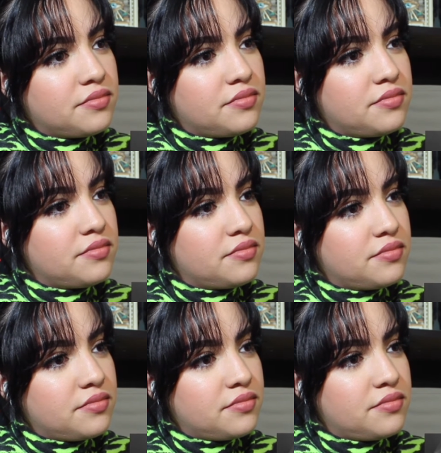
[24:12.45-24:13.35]

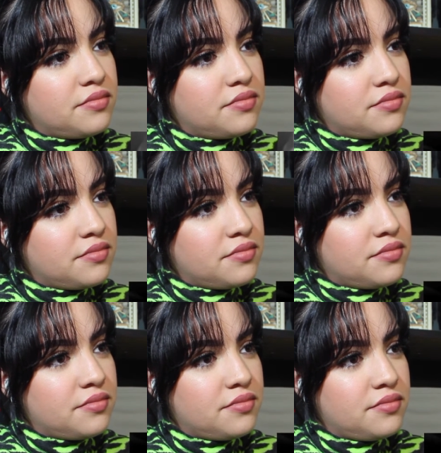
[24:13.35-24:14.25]

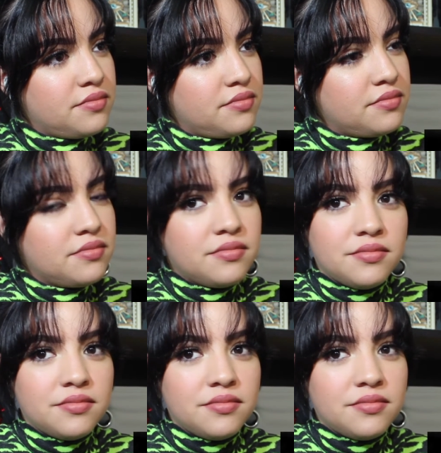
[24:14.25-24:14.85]
[no speech]